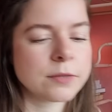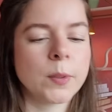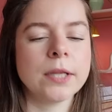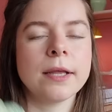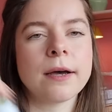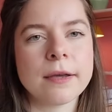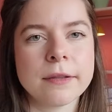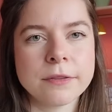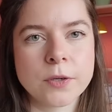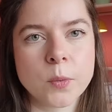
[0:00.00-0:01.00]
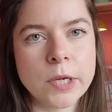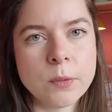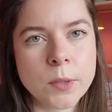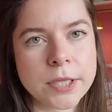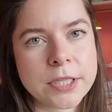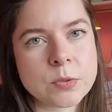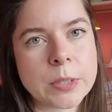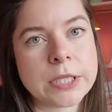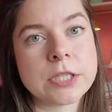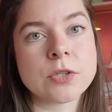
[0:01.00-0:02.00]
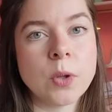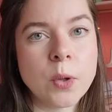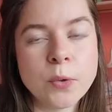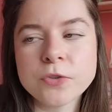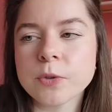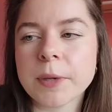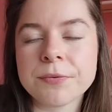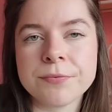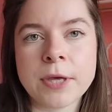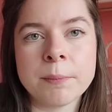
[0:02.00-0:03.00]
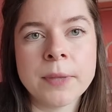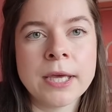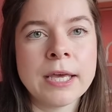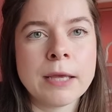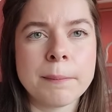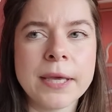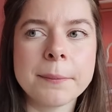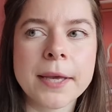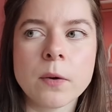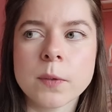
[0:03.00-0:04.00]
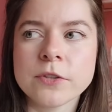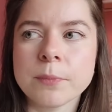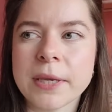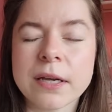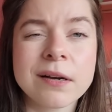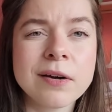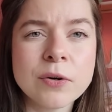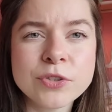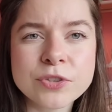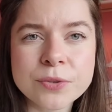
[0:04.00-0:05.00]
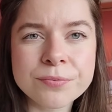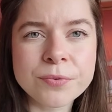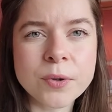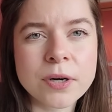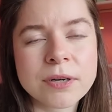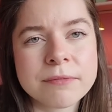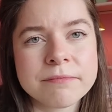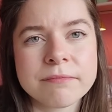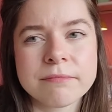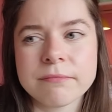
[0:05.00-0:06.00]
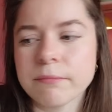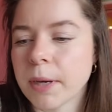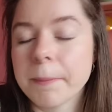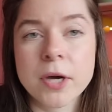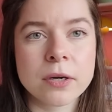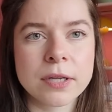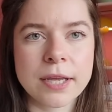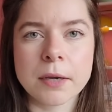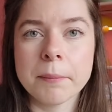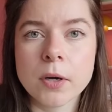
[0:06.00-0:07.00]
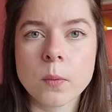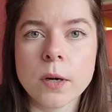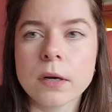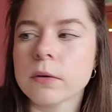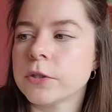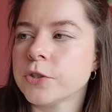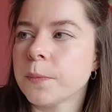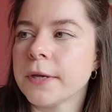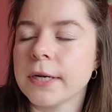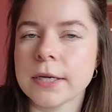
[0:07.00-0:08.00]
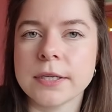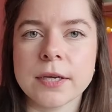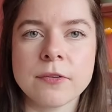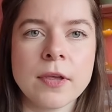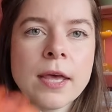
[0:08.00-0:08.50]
Well, the green one, this one, is also by Femme. Maybe I want to make a coaster for my mug, like a mug rug or something like that.